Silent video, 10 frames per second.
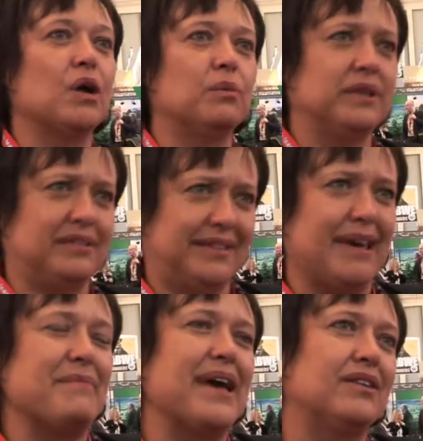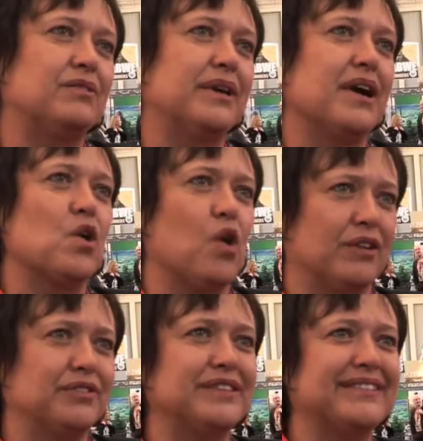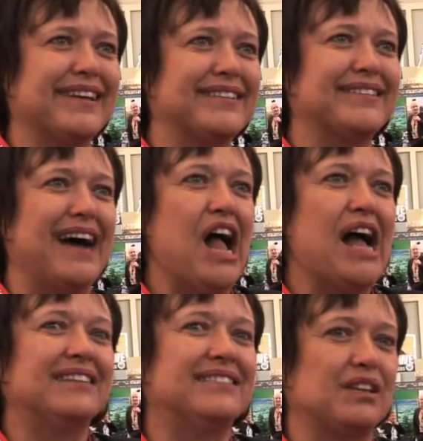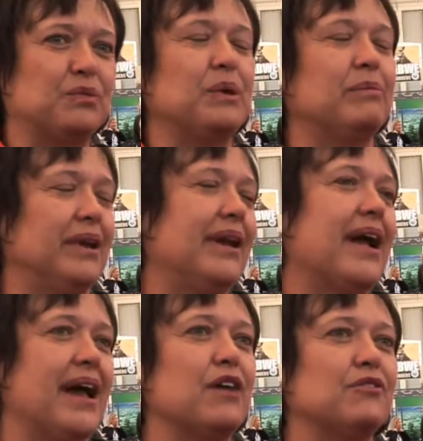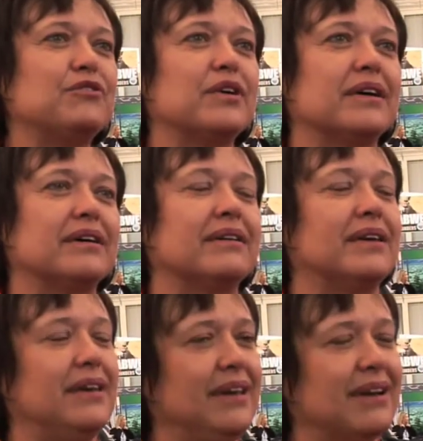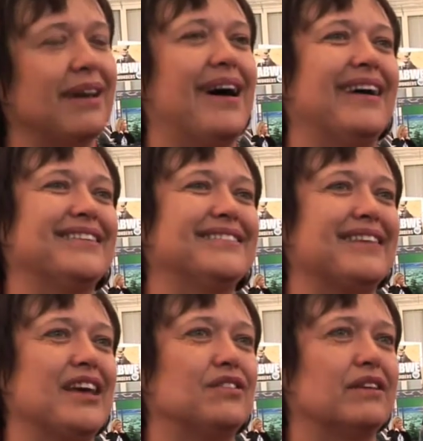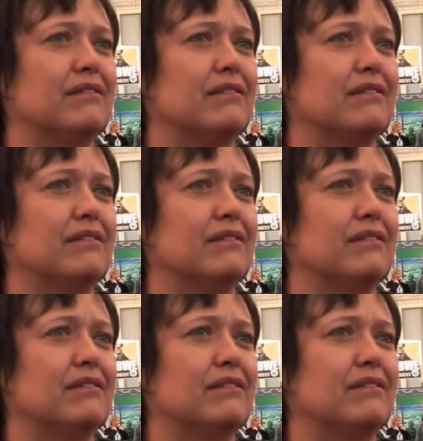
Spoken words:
with them, and we are confident that we will have key clients and a